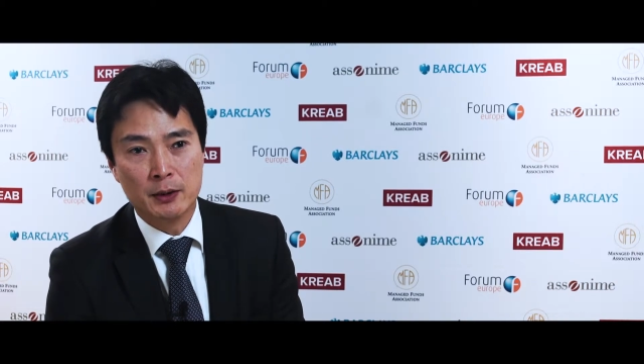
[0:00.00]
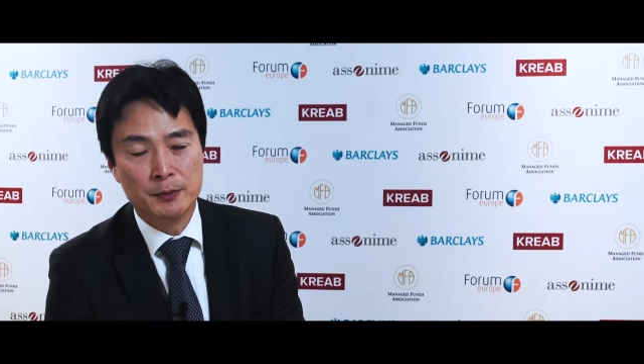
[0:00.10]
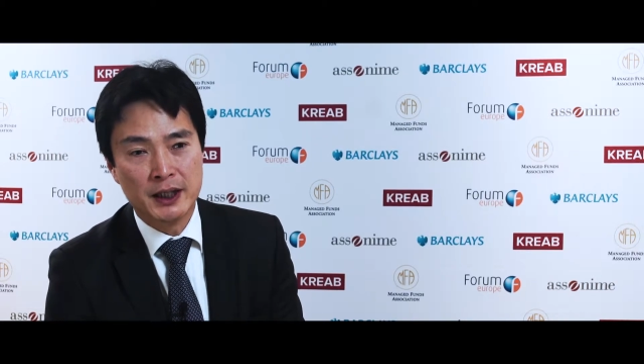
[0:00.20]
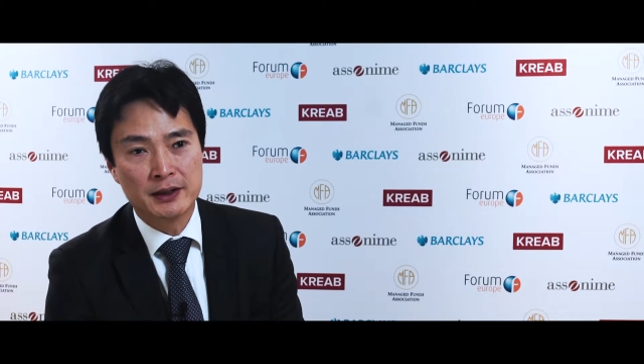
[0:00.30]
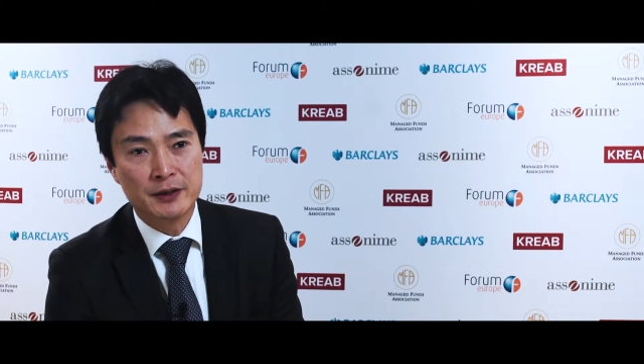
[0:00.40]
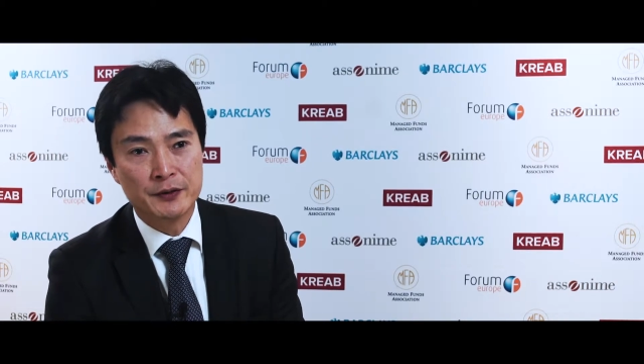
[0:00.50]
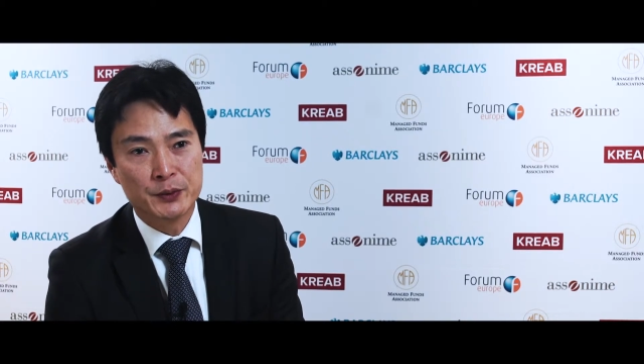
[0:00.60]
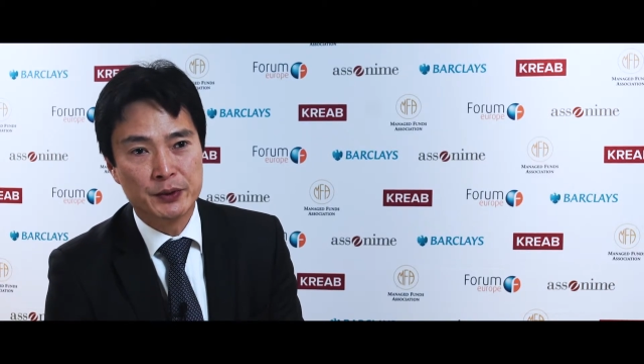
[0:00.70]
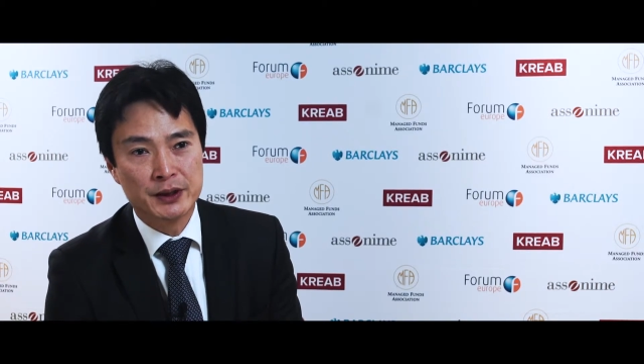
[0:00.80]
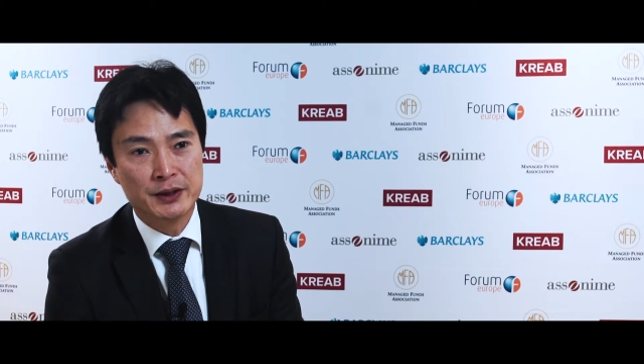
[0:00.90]

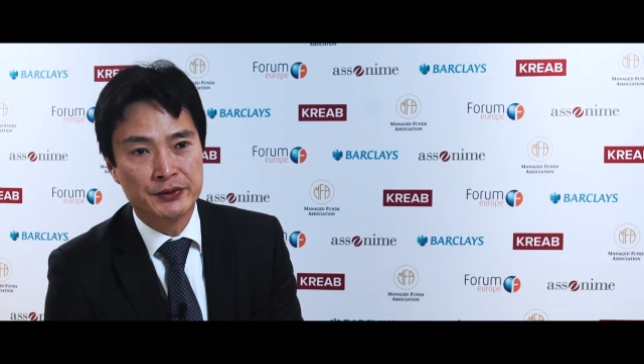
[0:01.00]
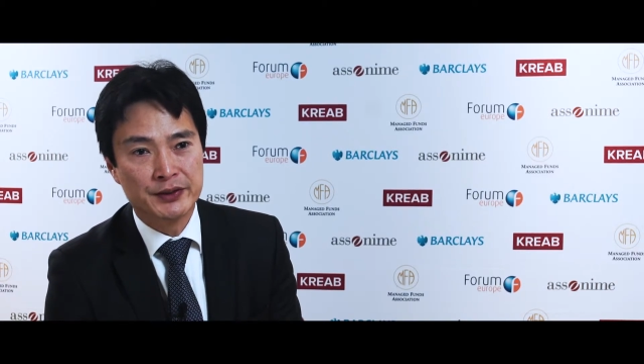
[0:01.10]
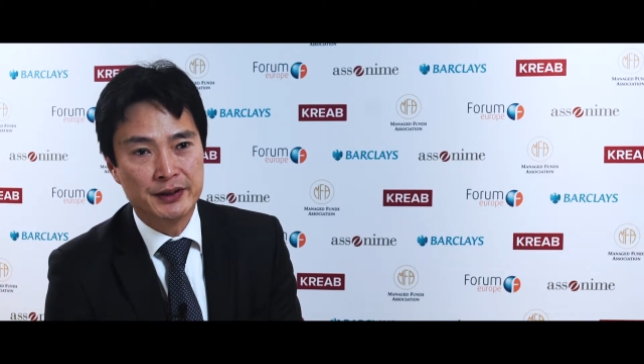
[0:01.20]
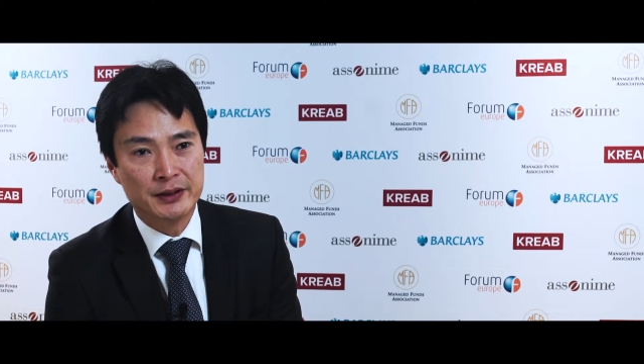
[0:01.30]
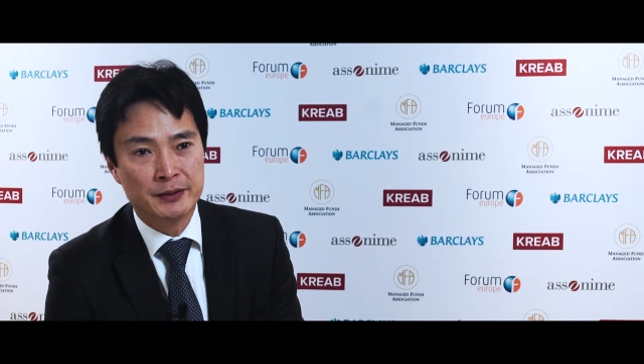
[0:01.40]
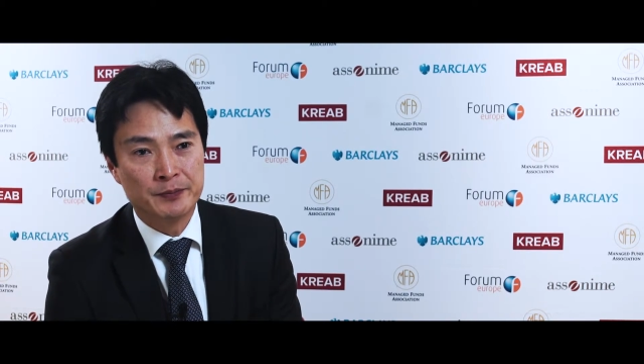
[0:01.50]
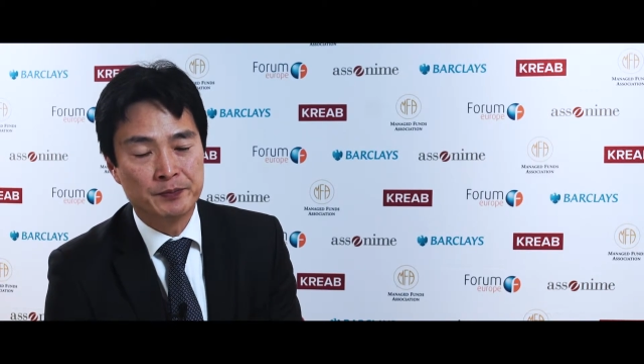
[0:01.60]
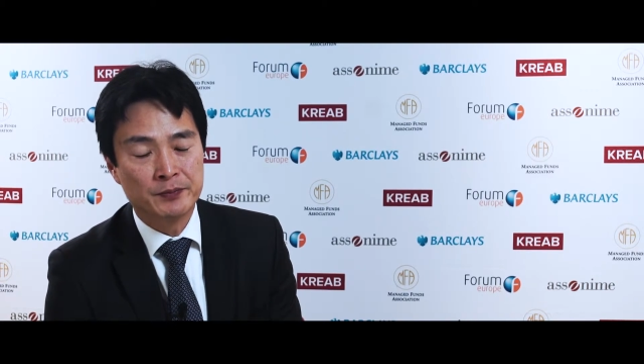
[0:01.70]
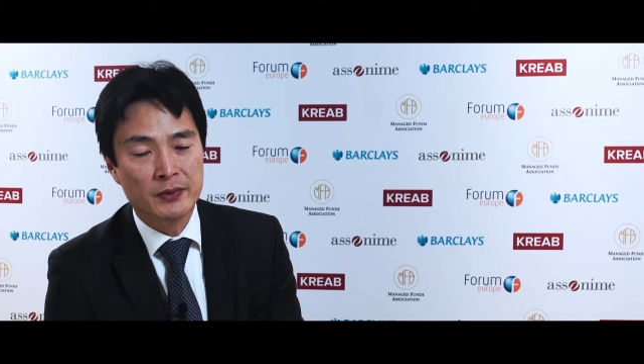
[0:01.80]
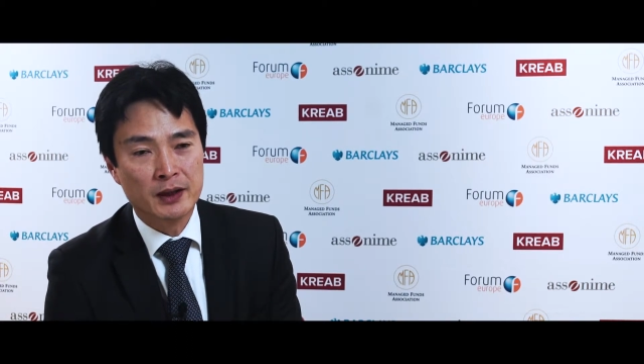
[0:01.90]
objectives, which is the um,
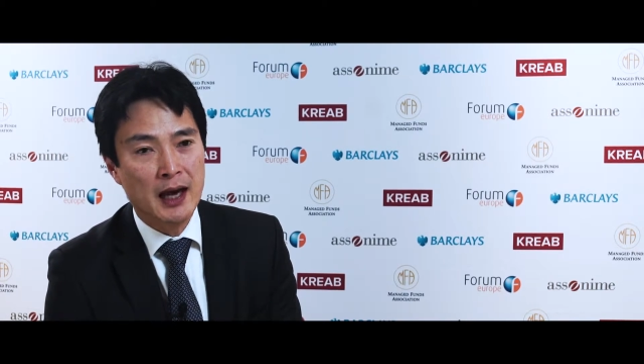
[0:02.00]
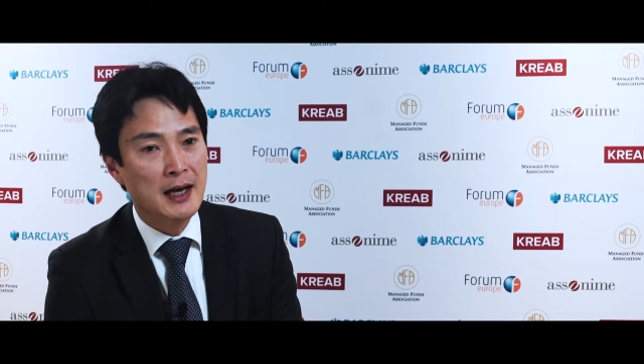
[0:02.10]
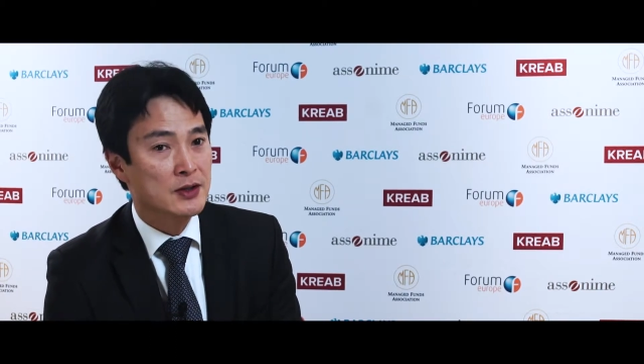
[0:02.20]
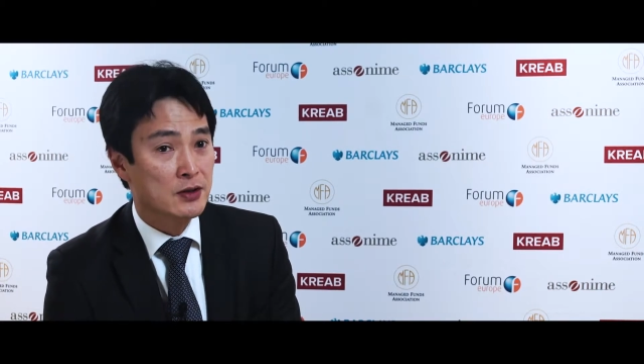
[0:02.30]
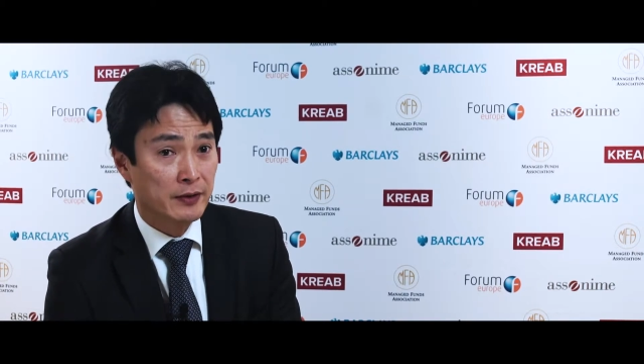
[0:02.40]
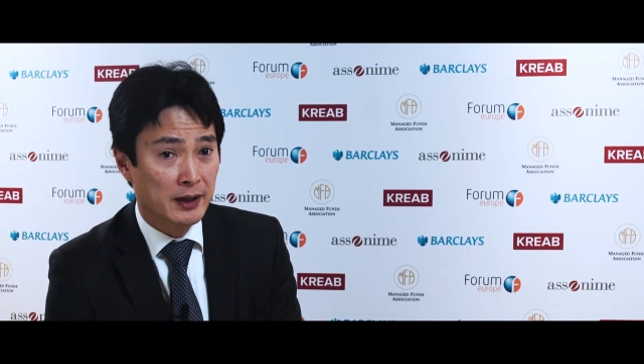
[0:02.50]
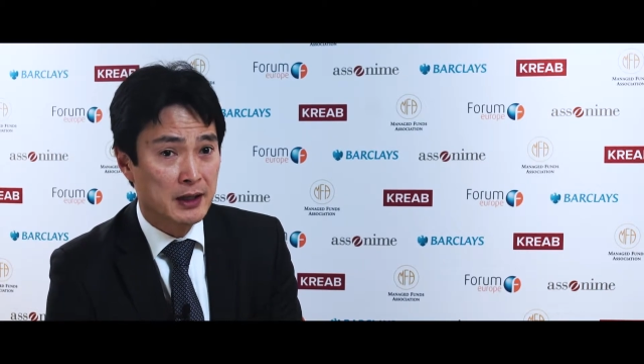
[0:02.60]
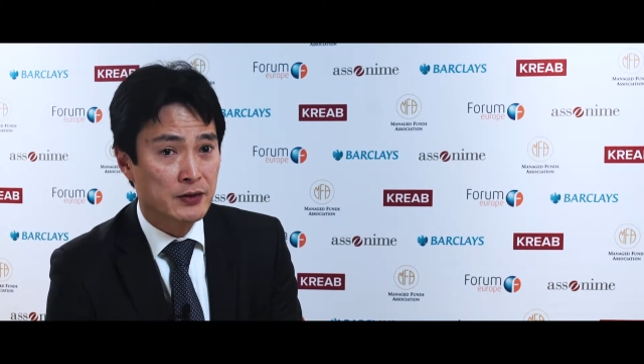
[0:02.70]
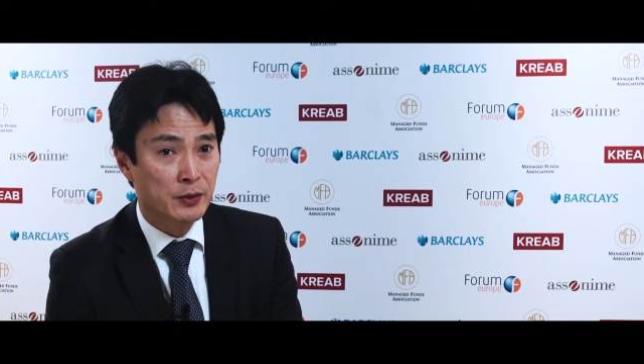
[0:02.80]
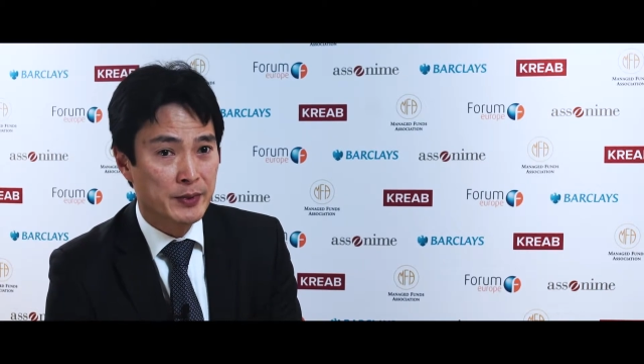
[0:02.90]
access to
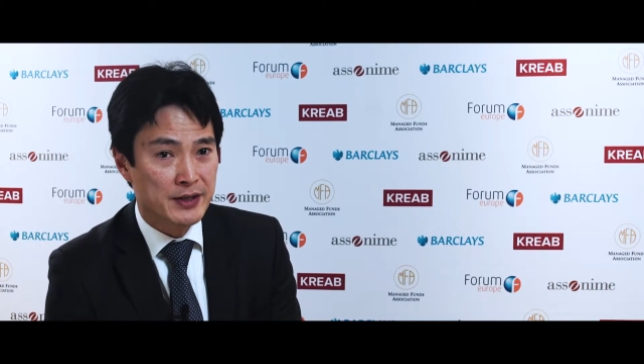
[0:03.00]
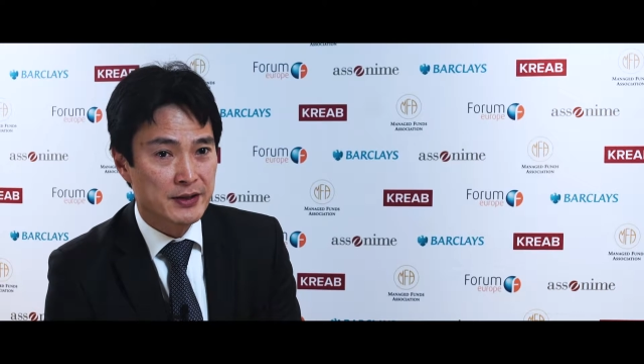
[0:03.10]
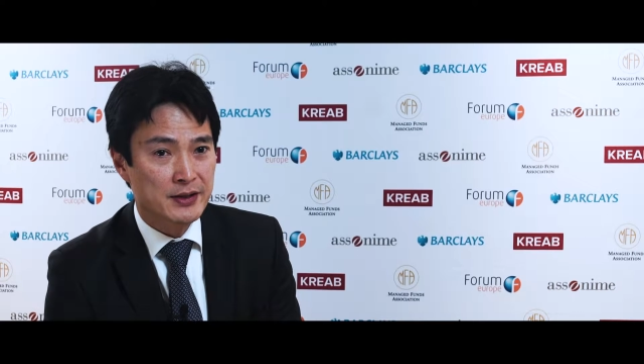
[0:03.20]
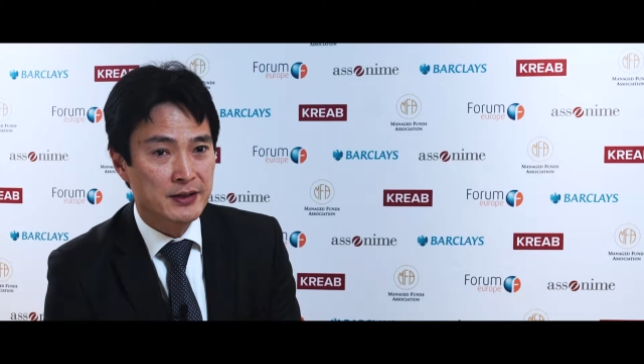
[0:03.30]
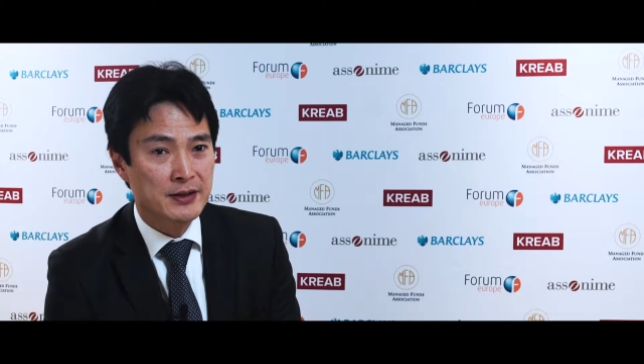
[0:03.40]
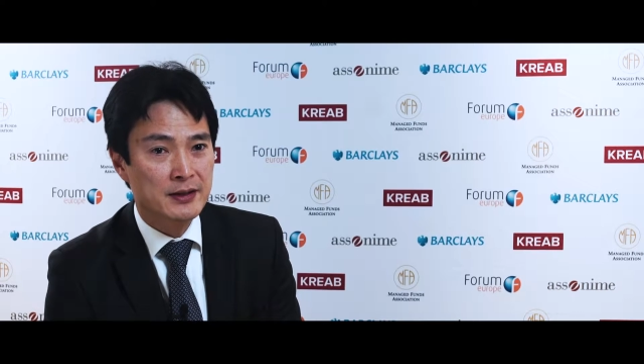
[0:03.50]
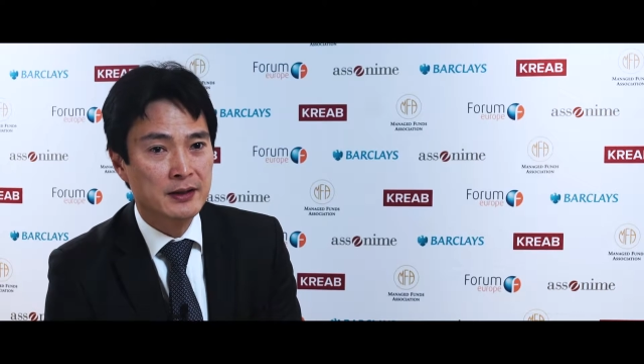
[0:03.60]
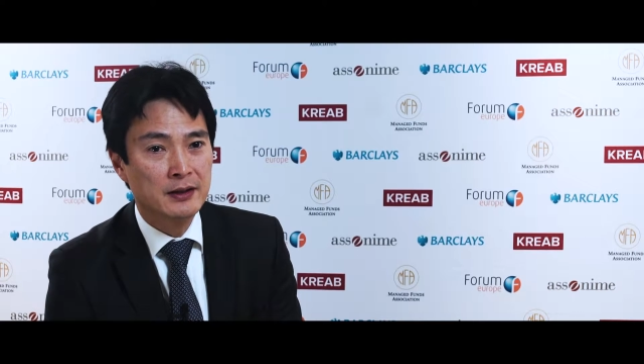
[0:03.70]
finance for businesses,